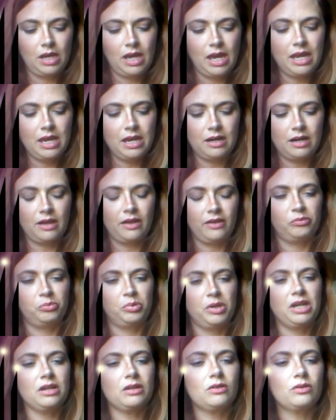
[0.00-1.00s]
Eight of
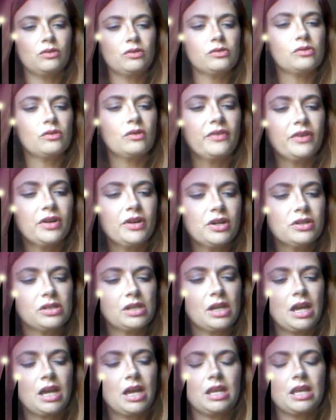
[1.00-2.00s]
Pentacles reversed,
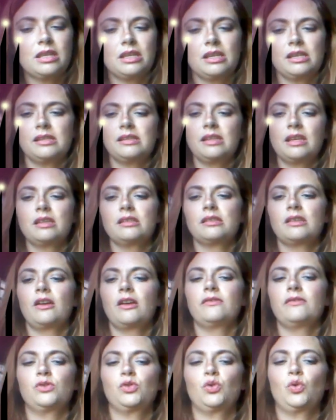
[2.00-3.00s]
and the Six
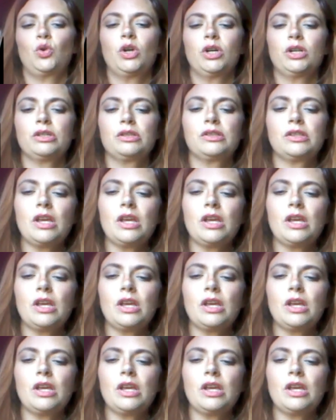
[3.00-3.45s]
of Swords.